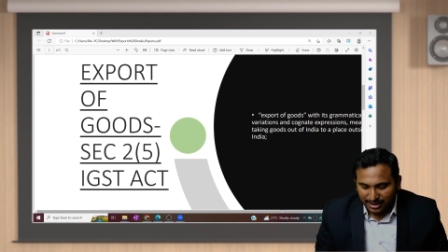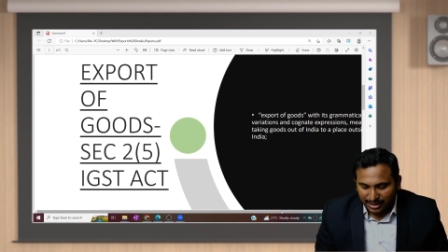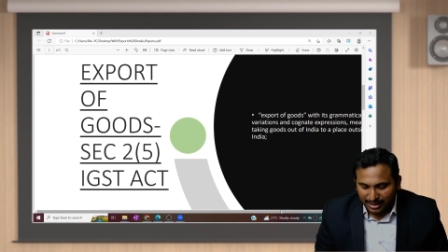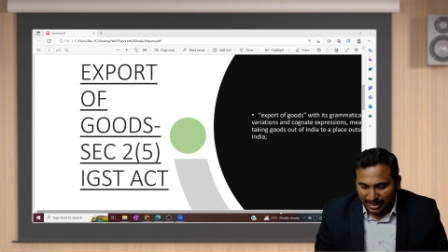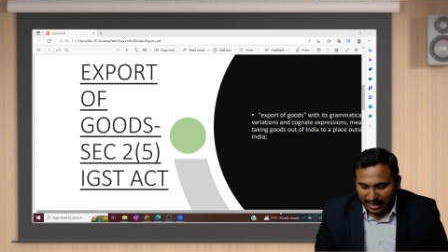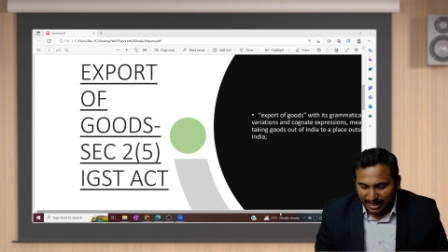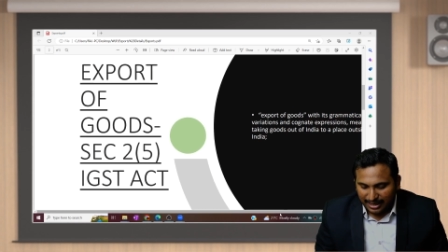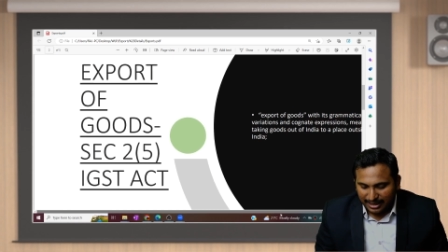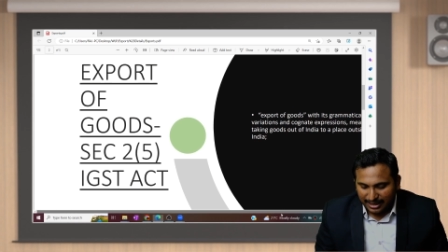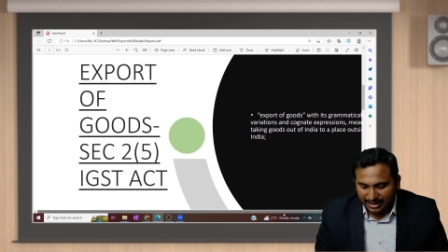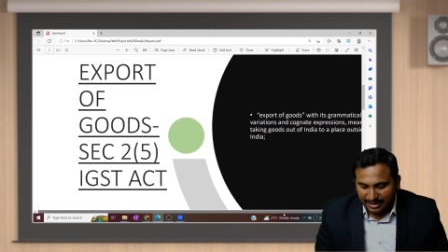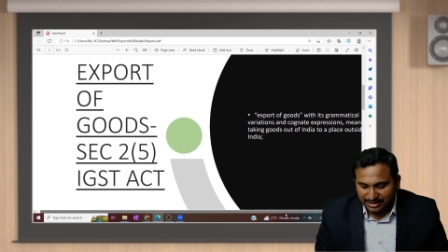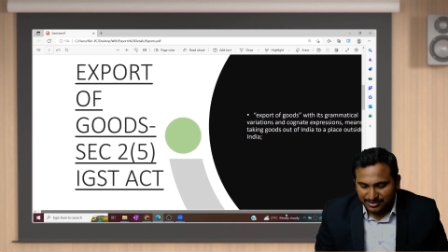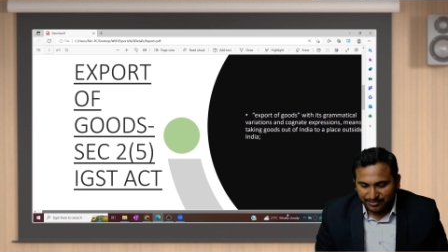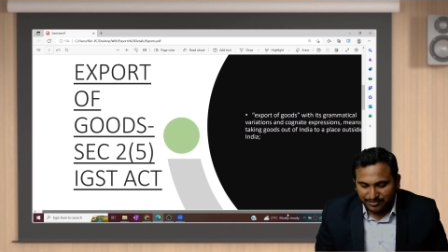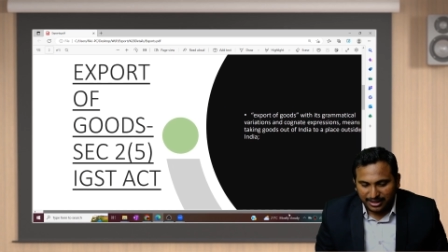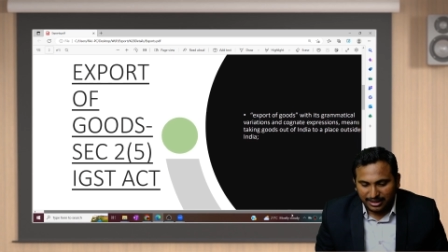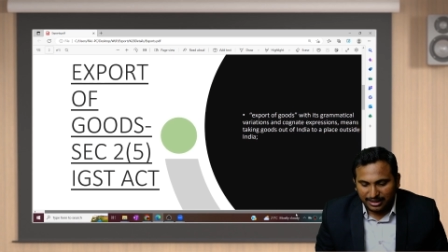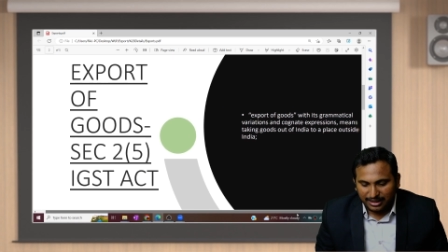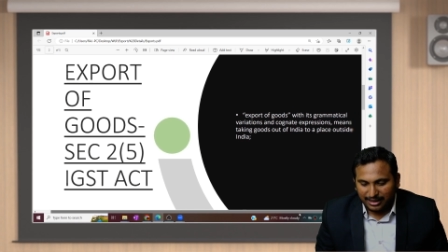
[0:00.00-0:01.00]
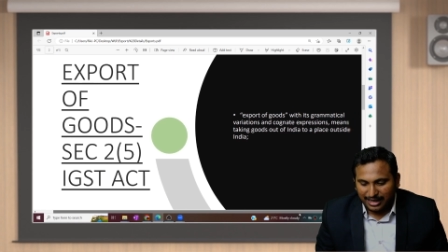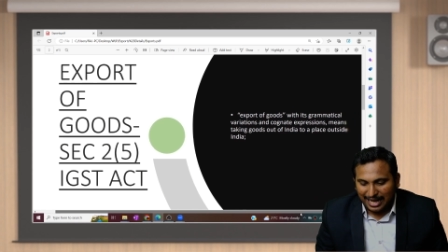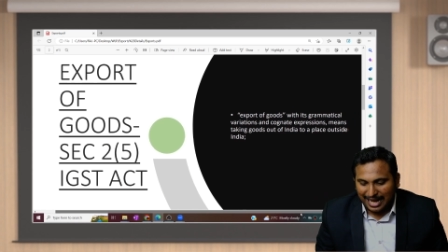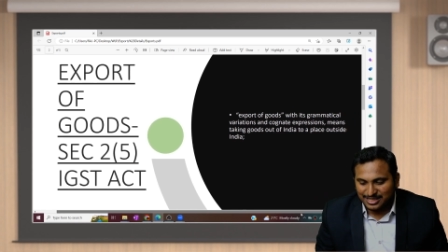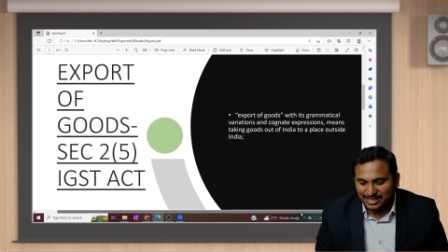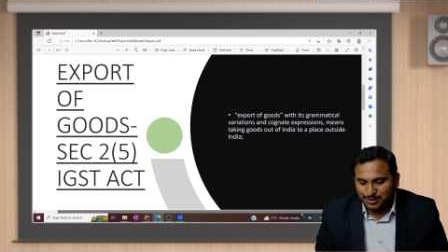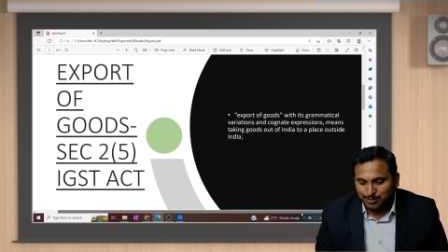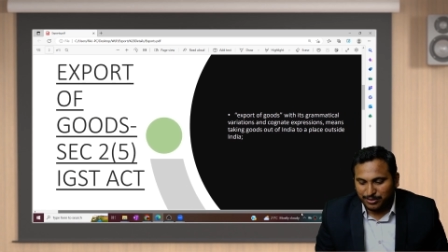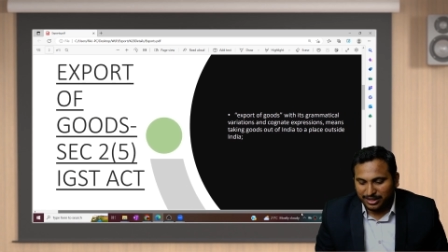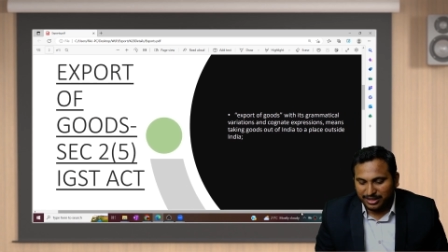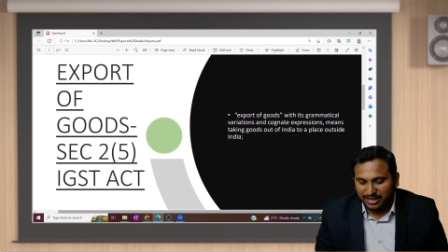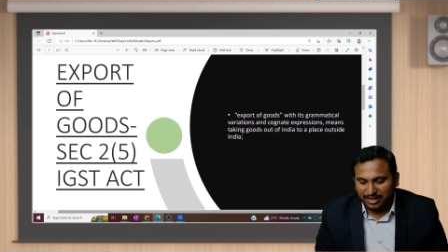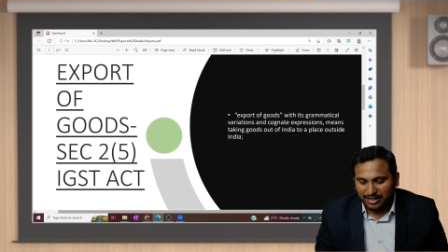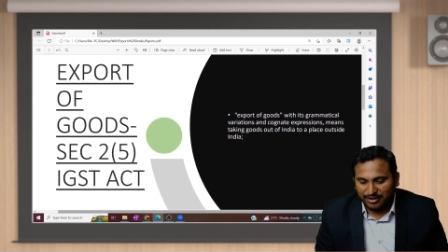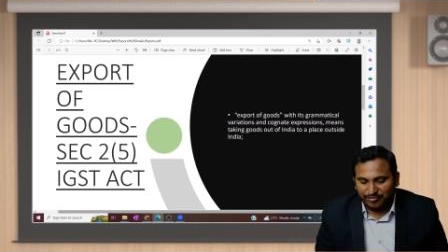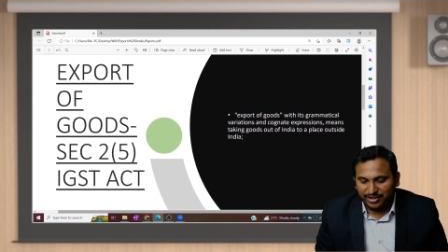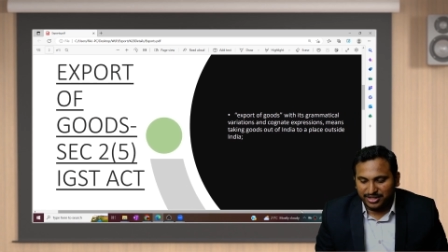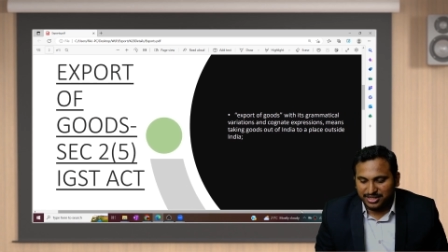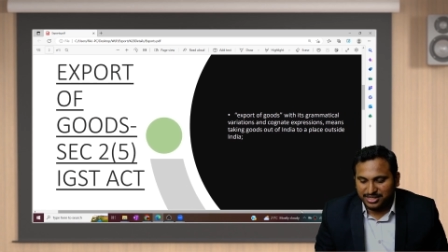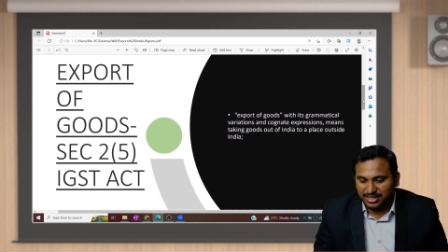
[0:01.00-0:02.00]
Unless we learn as per the
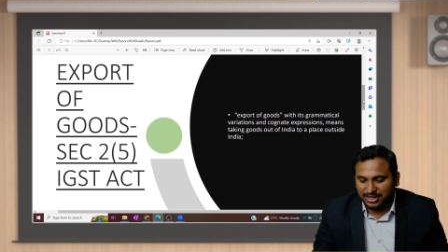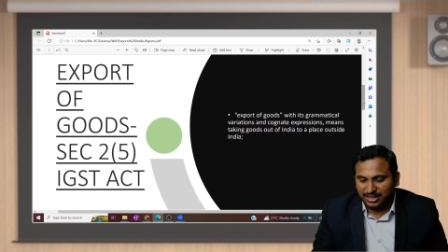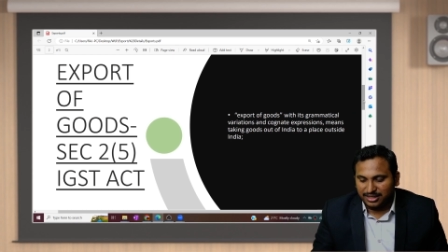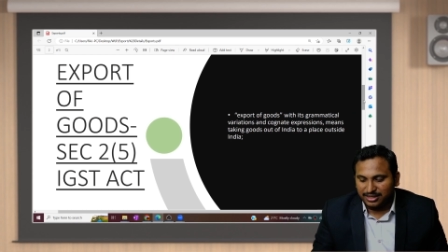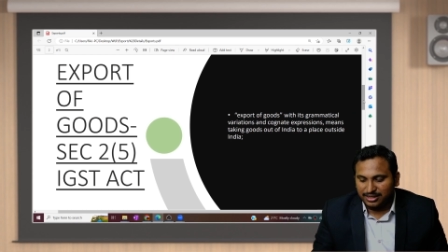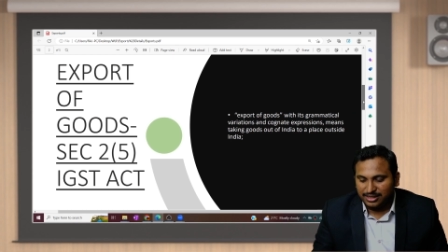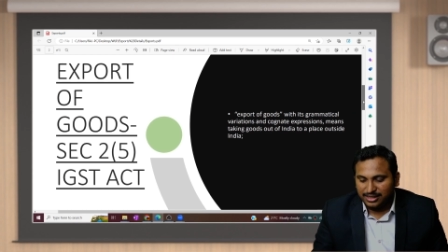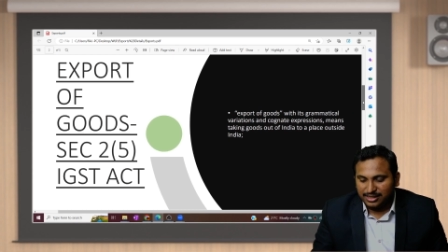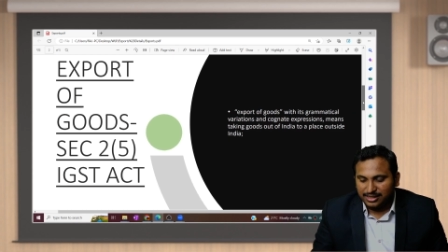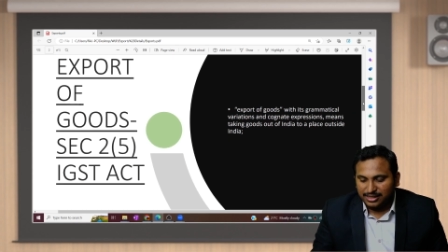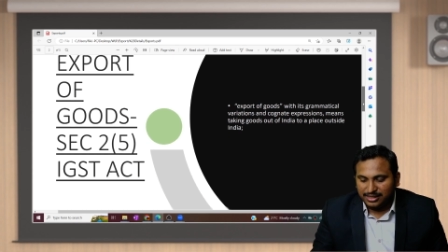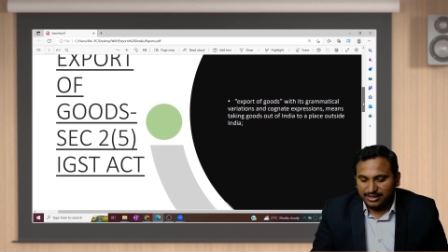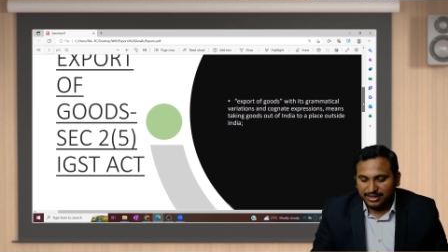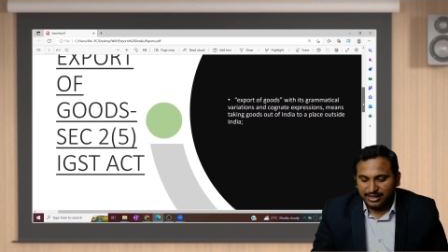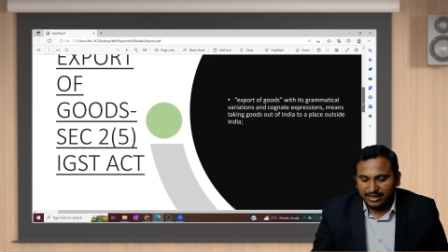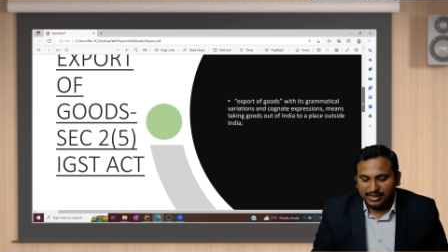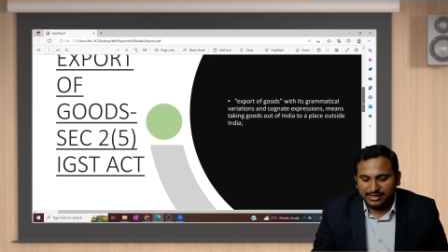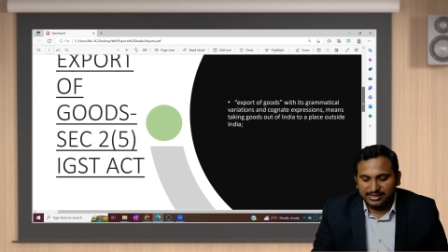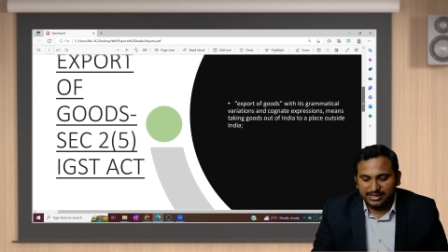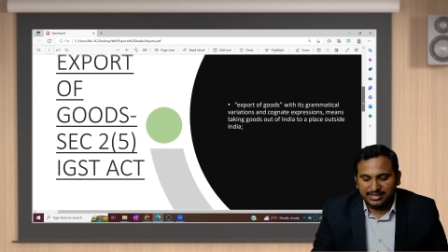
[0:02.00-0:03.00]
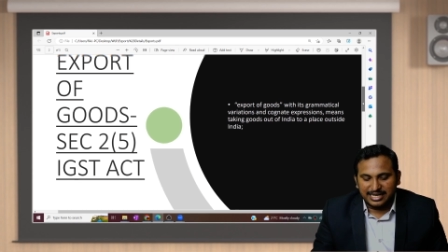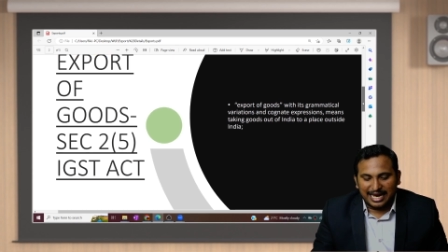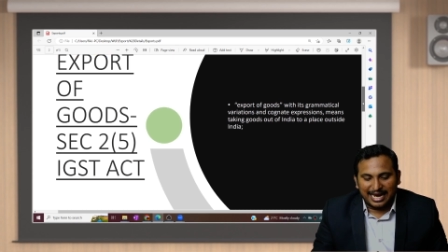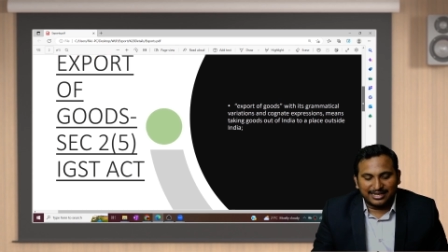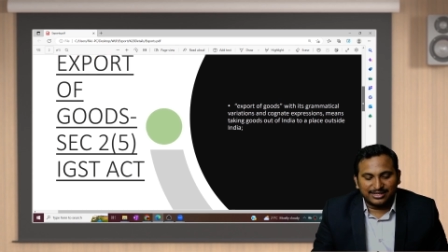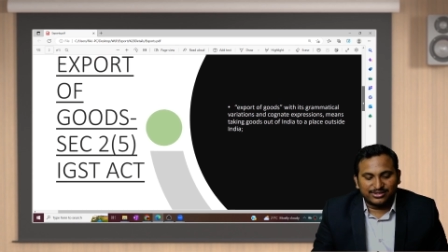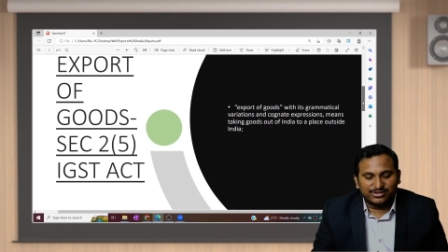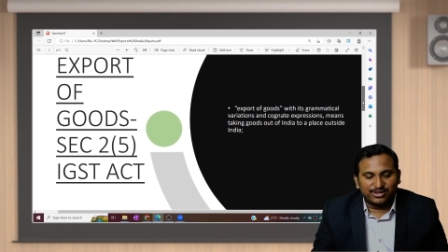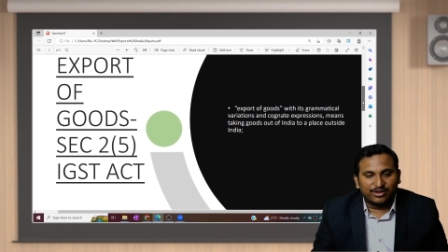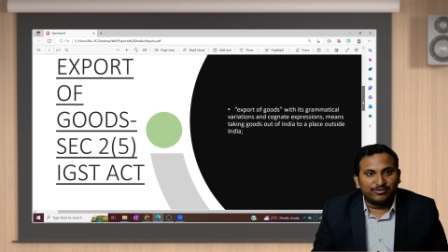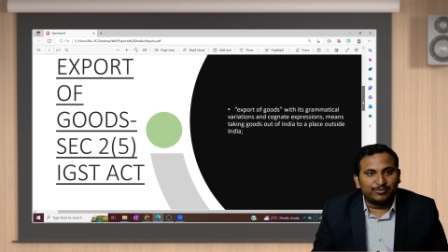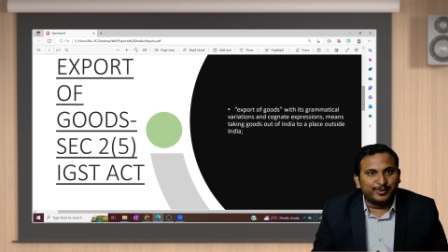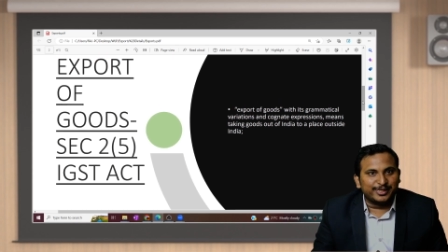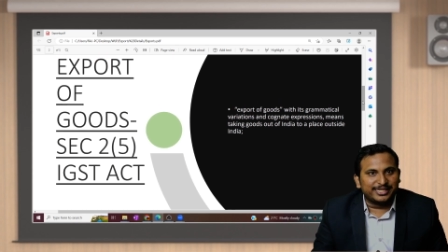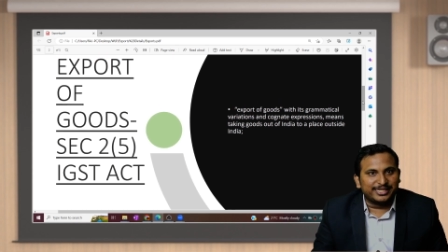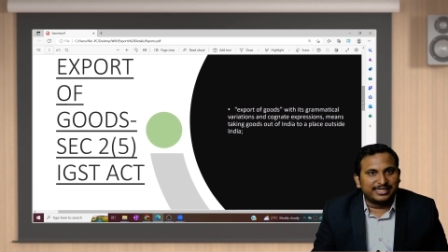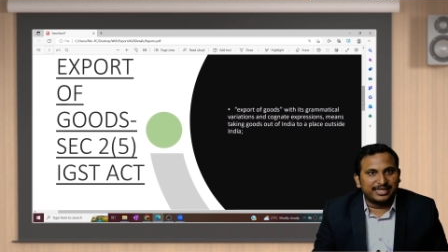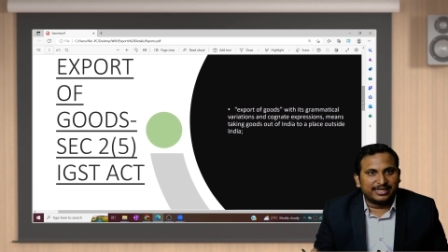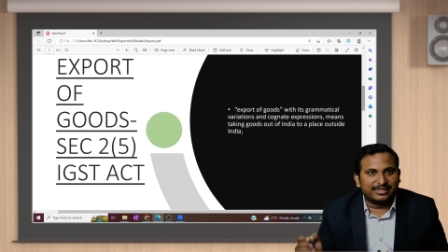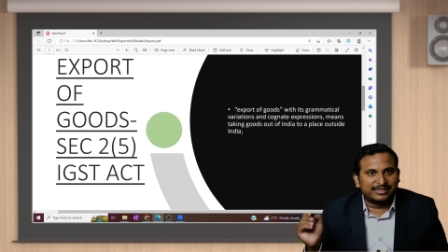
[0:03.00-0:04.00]
definition, there is a chance of
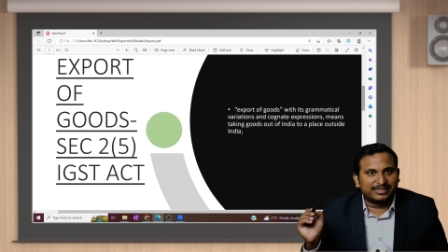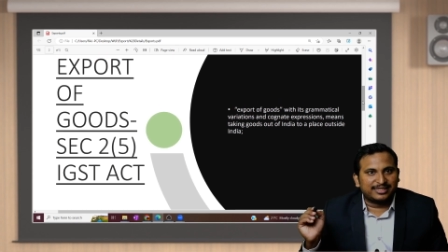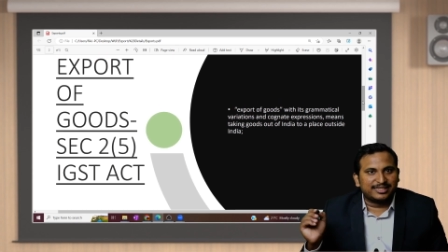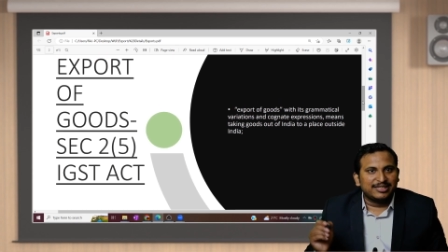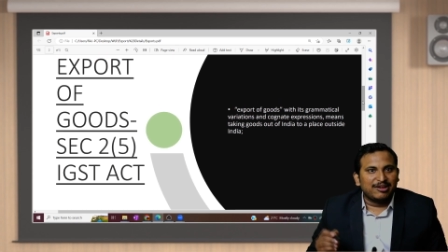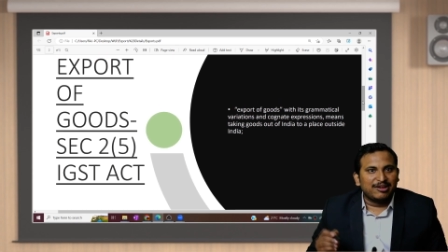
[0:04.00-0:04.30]
mistakes.